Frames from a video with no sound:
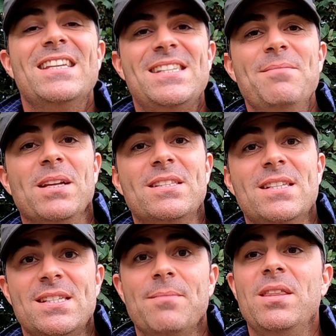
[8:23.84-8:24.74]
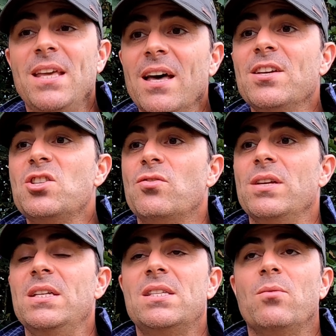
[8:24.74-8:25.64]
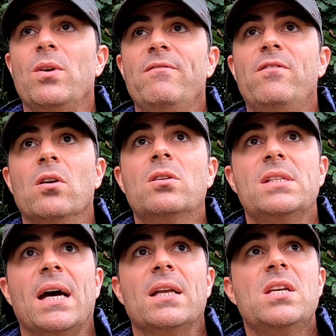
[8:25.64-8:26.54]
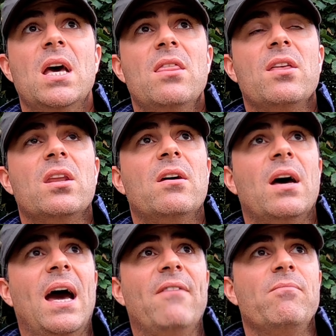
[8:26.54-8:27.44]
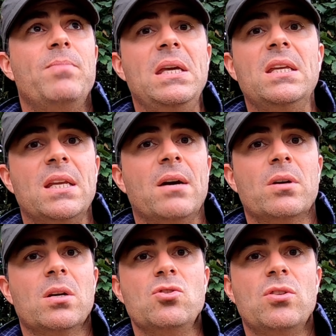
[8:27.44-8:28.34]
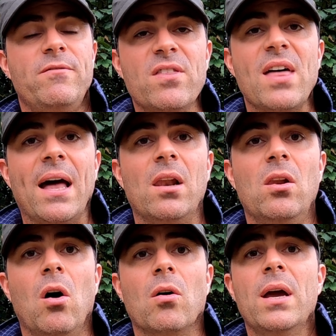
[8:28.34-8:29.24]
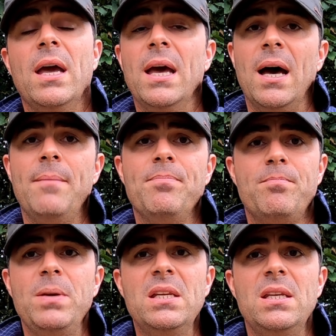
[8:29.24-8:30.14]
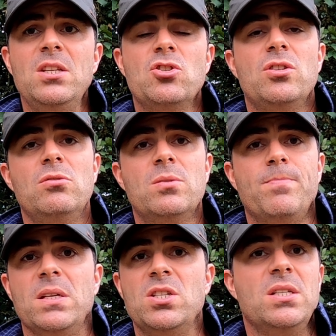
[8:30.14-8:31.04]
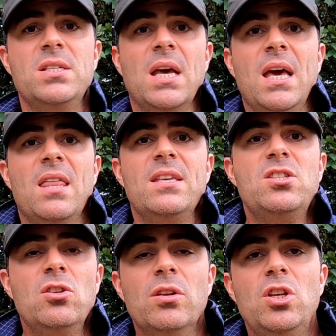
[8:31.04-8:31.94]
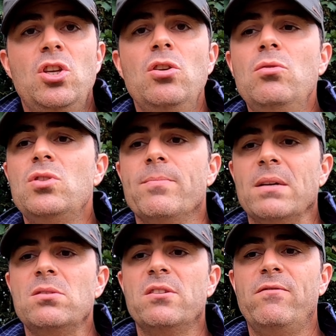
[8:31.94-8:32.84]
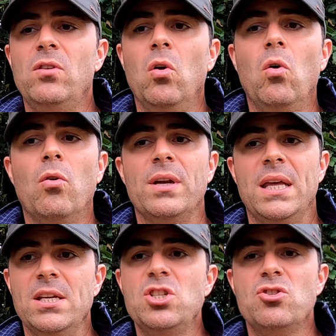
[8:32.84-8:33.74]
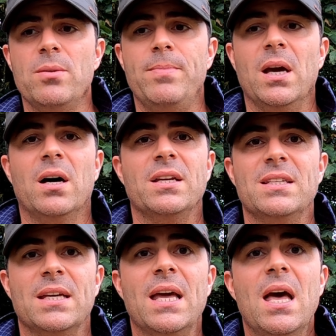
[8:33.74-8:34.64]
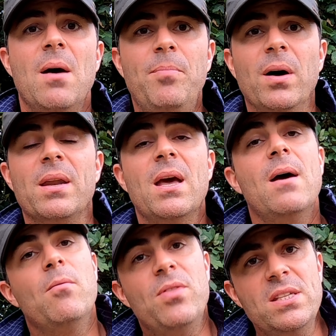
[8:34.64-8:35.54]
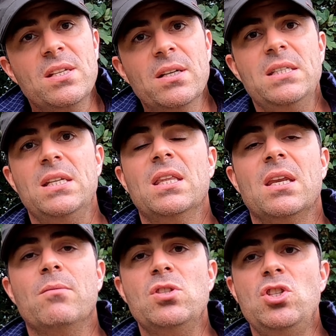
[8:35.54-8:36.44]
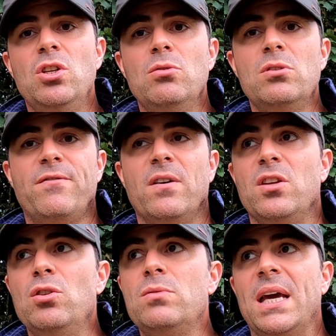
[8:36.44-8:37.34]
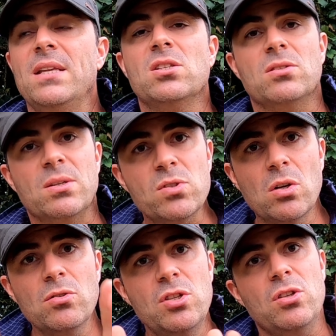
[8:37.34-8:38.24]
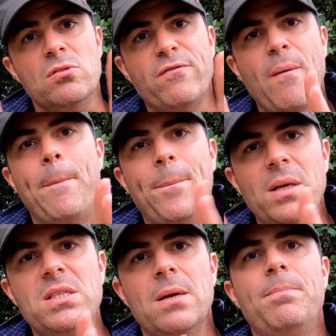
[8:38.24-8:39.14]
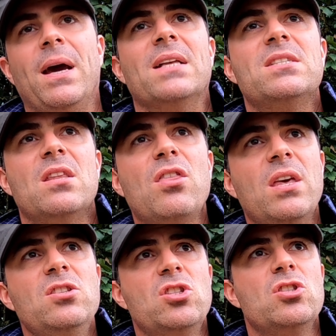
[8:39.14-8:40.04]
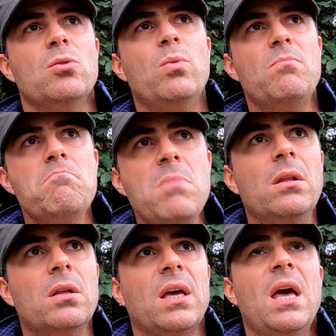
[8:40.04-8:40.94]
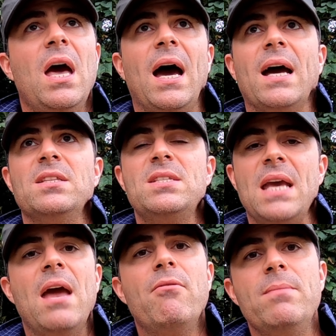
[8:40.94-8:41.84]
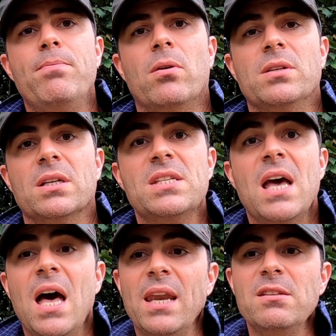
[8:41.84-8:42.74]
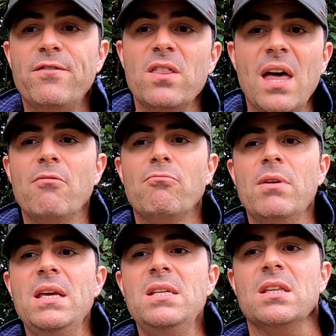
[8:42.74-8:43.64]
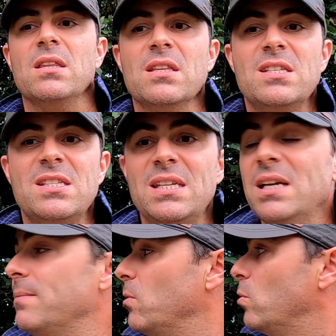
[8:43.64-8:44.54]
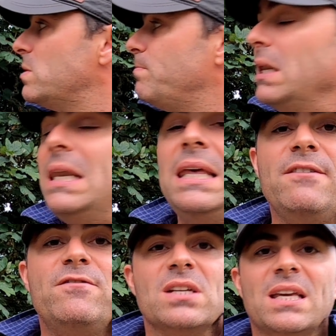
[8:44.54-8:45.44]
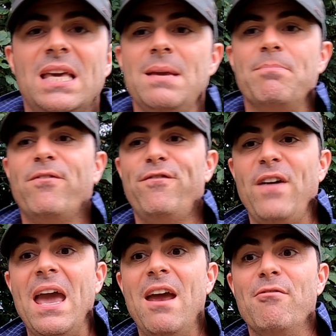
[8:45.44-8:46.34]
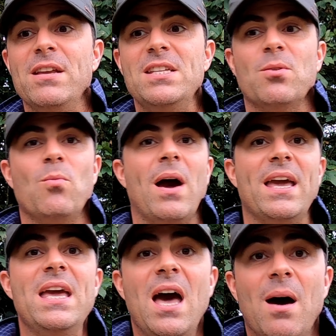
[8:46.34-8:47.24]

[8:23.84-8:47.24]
similar to some of the other trees that we've looked at that are, haven't been in our country for that long. Um, being an introduced species, there's not a huge amount of lore and history behind it, but this idea that it was used for utensils, it was also used for butter pats and things to do with milk and dairy products. And it's for that reason that sycamore was believed to keep fairies away